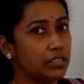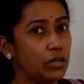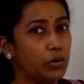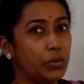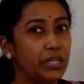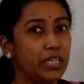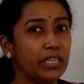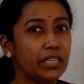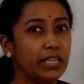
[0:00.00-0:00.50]

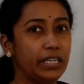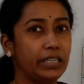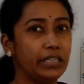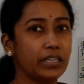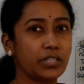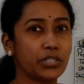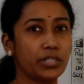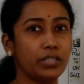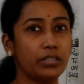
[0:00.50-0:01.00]
Now here
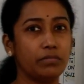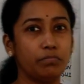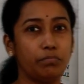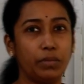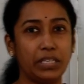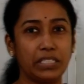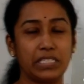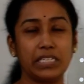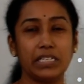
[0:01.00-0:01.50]
induction
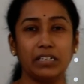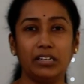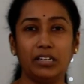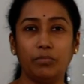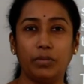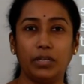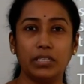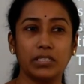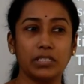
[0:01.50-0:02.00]

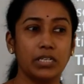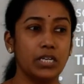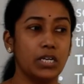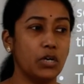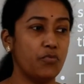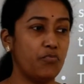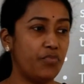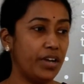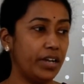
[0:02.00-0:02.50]
basically means
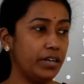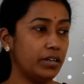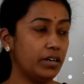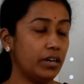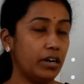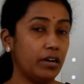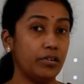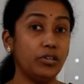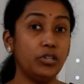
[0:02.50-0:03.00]

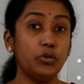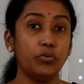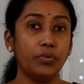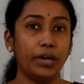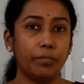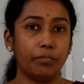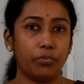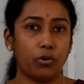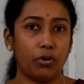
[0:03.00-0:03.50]
when a new
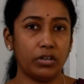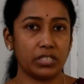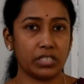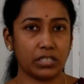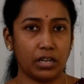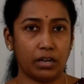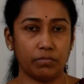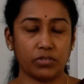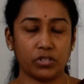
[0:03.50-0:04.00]
employee
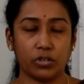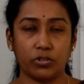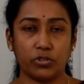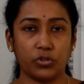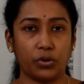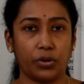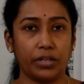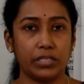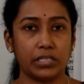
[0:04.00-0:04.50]
comes or
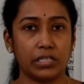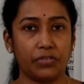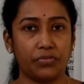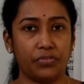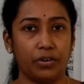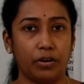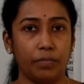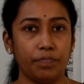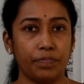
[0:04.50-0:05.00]
joins the
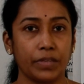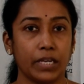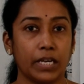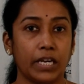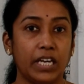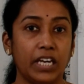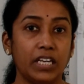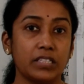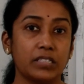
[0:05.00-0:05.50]
firm,
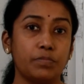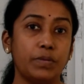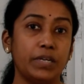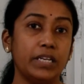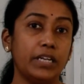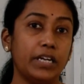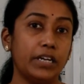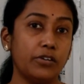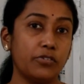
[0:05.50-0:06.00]
he is
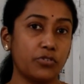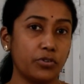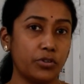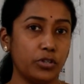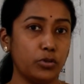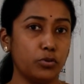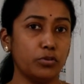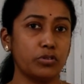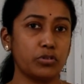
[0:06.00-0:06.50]
being
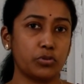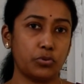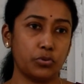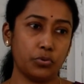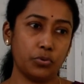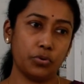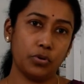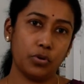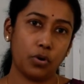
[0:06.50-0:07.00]
introduced
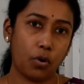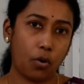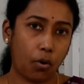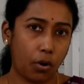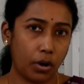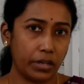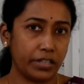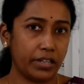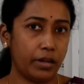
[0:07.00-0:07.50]
to
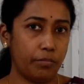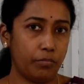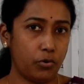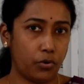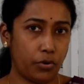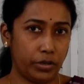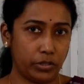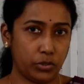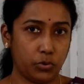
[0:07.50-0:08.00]
all the
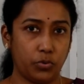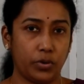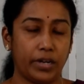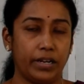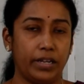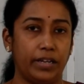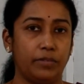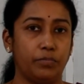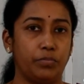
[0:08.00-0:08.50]
employees who
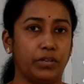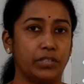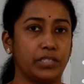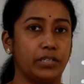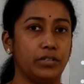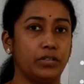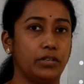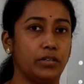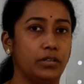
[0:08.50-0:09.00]
are at
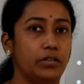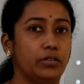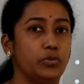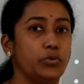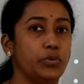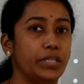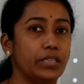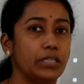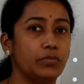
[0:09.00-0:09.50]
present
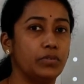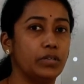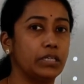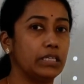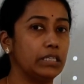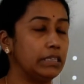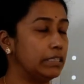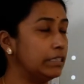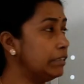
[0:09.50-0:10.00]
doing the
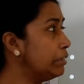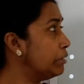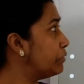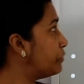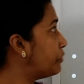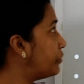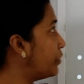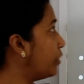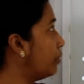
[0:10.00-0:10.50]
work in the
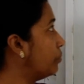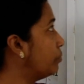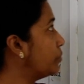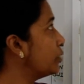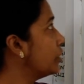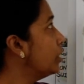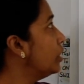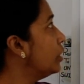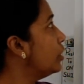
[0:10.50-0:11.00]

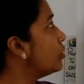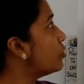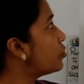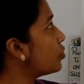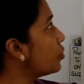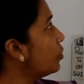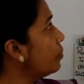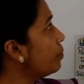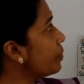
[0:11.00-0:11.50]
firm.
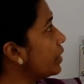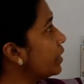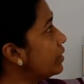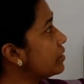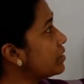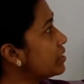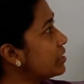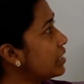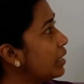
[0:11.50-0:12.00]
So it
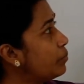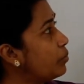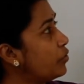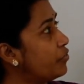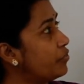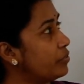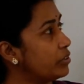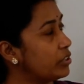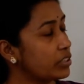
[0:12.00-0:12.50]
is a type
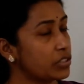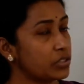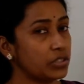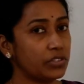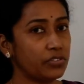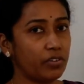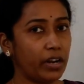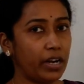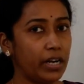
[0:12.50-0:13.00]
of just
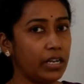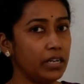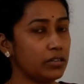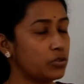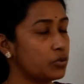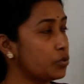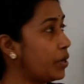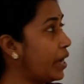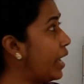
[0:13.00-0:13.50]
a
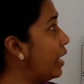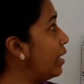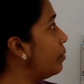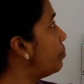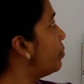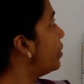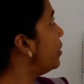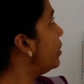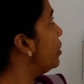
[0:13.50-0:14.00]
training to
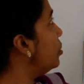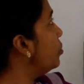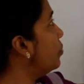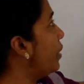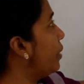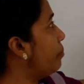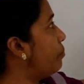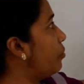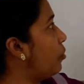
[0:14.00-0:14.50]
help a
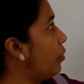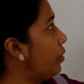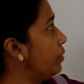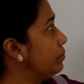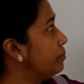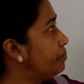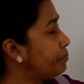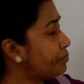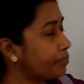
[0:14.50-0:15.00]
new
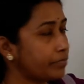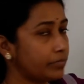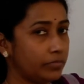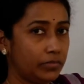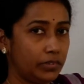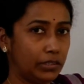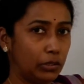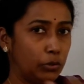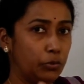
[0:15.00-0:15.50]
employee
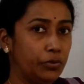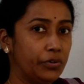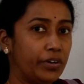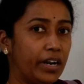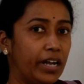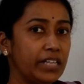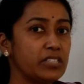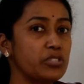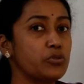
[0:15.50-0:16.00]
who
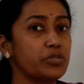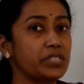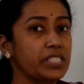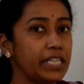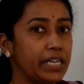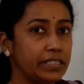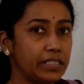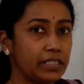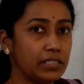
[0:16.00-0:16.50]
tries to
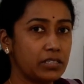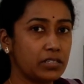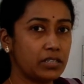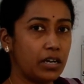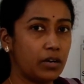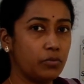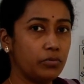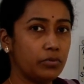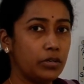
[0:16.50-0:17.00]
settle
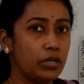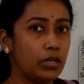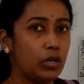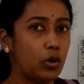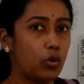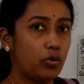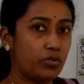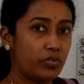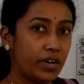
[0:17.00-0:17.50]
down,
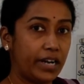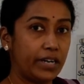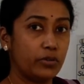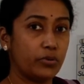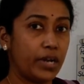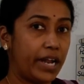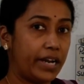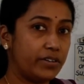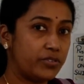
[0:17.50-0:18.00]
who try
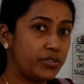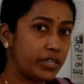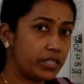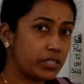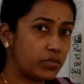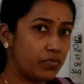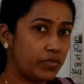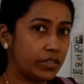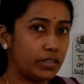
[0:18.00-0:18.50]
to
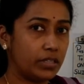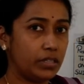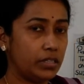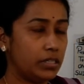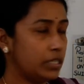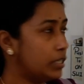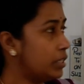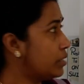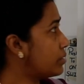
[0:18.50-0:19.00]
adjust with
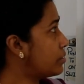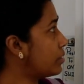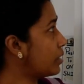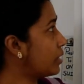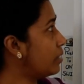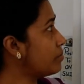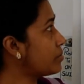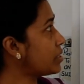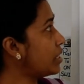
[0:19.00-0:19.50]
the
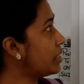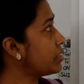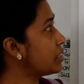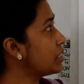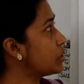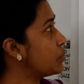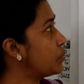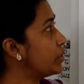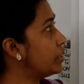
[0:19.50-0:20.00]

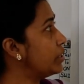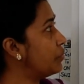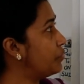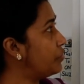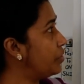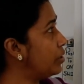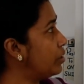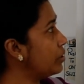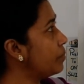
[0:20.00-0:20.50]
circumstances, with the
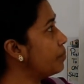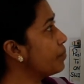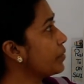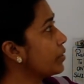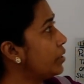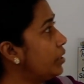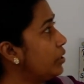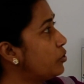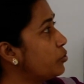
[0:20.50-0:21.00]
work,
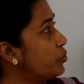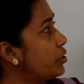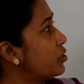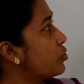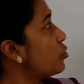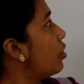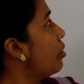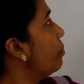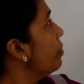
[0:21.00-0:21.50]
into the
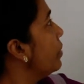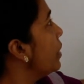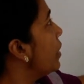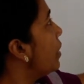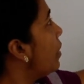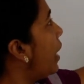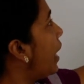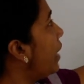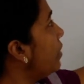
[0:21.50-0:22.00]
job.
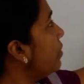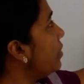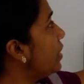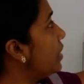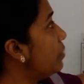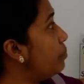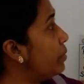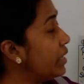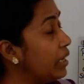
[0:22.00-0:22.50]
And
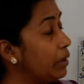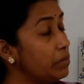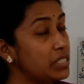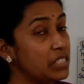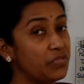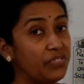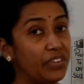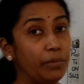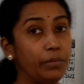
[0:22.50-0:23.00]
he
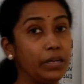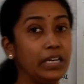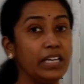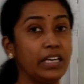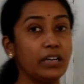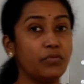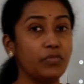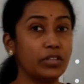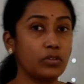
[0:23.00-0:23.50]
becomes
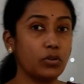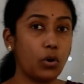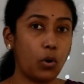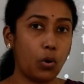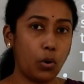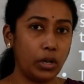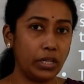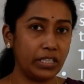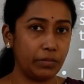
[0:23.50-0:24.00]
familiar with
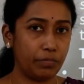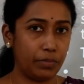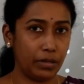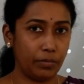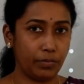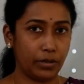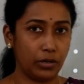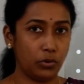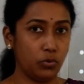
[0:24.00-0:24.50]
all the
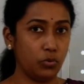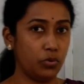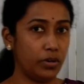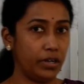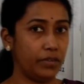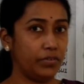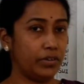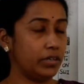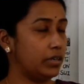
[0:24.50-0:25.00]
people,
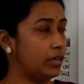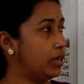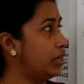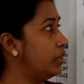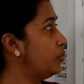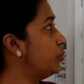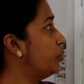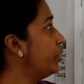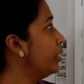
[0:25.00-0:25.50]
whoever
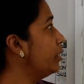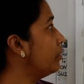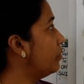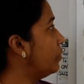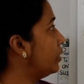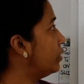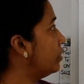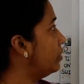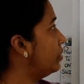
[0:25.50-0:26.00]
are doing
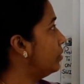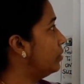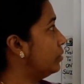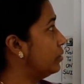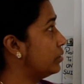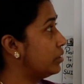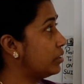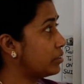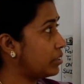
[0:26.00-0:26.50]
with
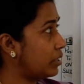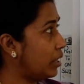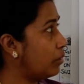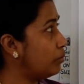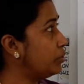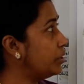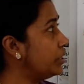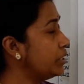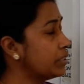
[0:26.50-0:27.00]
the
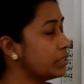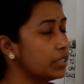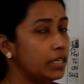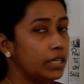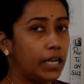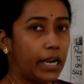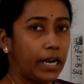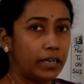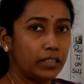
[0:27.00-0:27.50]
surroundings
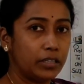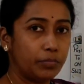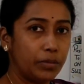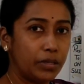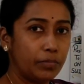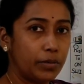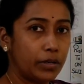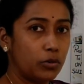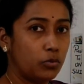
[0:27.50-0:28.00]
and the
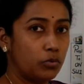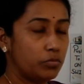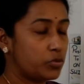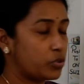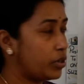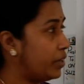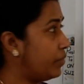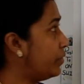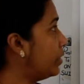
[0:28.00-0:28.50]
people
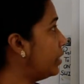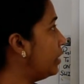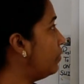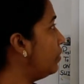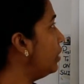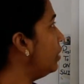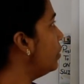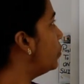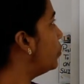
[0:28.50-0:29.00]
whomsoever he
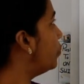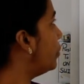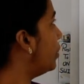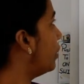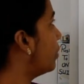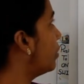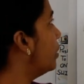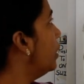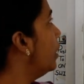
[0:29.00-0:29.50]
will
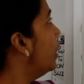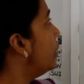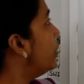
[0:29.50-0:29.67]
work.